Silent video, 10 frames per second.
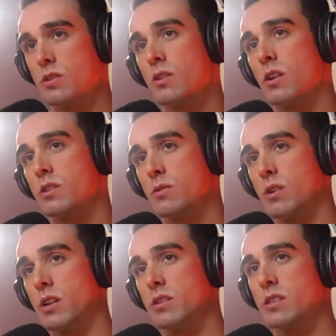you got to
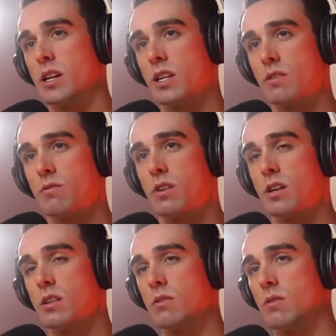an understanding of
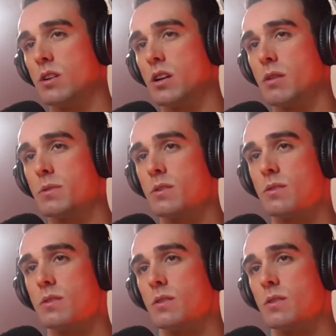why it happened?